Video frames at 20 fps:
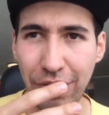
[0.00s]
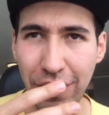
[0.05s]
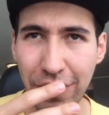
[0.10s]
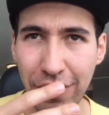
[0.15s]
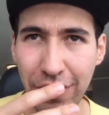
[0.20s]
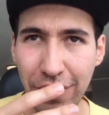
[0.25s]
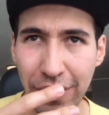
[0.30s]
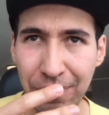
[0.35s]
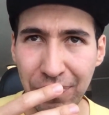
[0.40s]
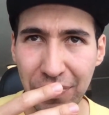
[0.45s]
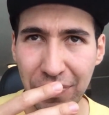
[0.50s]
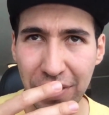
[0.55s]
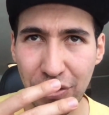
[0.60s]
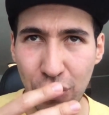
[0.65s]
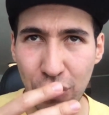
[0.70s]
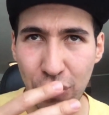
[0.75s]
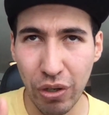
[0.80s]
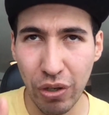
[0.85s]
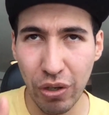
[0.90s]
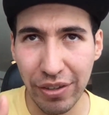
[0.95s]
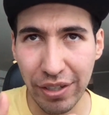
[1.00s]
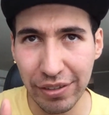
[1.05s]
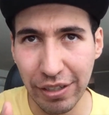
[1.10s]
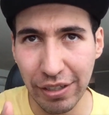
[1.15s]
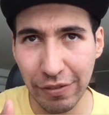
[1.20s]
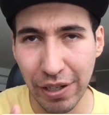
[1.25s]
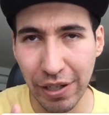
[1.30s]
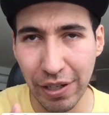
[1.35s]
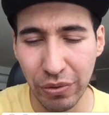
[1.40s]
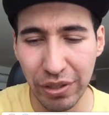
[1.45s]
But if
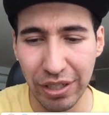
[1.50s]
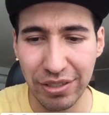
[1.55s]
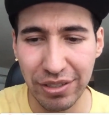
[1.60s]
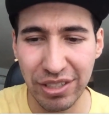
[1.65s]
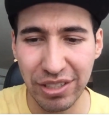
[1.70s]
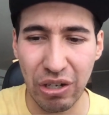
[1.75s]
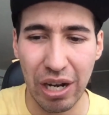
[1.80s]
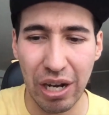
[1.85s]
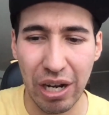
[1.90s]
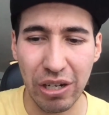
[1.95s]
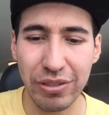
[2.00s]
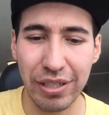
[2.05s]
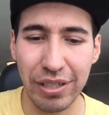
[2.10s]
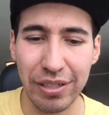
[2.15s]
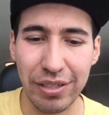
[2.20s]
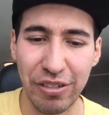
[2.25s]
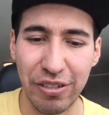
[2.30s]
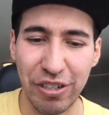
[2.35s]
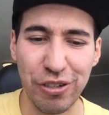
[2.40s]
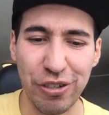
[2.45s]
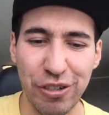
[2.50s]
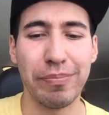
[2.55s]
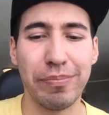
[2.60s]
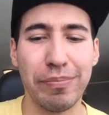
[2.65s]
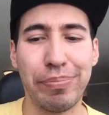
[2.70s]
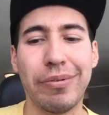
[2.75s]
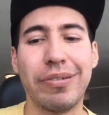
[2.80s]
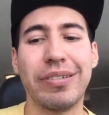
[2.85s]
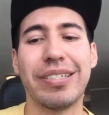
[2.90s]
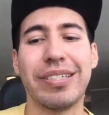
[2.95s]
you identify with the struggles that
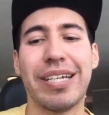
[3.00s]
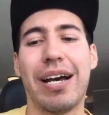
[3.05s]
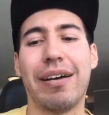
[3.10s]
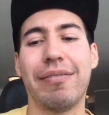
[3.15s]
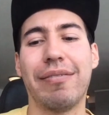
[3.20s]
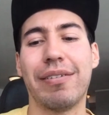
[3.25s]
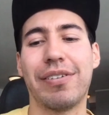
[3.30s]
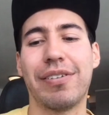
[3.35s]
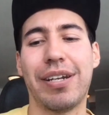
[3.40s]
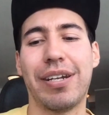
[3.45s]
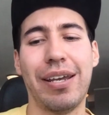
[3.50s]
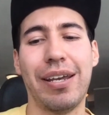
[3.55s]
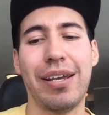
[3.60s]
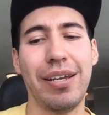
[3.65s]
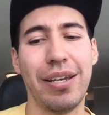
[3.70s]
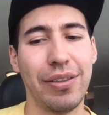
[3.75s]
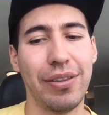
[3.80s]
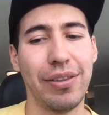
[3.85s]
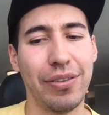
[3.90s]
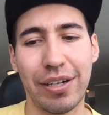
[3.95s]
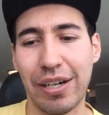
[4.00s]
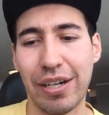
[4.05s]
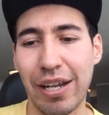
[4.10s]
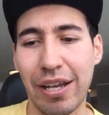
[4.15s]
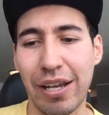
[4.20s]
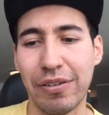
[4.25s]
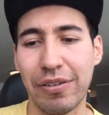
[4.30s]
your employees have every day,